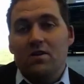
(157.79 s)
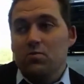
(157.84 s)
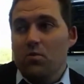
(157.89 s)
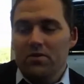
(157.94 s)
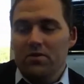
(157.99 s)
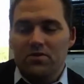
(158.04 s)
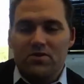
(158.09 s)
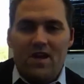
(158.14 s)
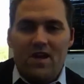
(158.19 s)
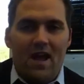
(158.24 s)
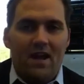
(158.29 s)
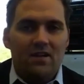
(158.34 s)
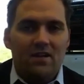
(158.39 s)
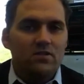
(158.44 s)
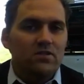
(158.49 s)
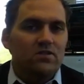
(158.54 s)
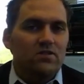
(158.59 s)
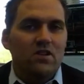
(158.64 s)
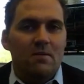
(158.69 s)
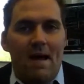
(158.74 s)
where there's
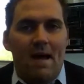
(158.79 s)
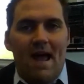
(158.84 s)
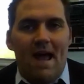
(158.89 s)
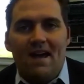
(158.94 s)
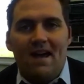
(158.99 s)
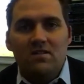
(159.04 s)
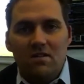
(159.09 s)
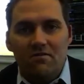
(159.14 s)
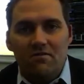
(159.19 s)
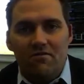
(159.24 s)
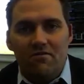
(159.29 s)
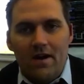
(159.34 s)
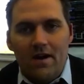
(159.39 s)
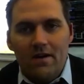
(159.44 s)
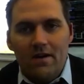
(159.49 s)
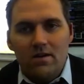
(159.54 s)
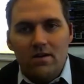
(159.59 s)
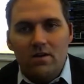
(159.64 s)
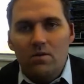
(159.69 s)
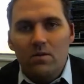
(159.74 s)
actually some asset
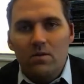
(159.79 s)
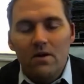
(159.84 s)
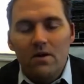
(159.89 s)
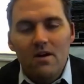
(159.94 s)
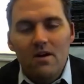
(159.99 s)
value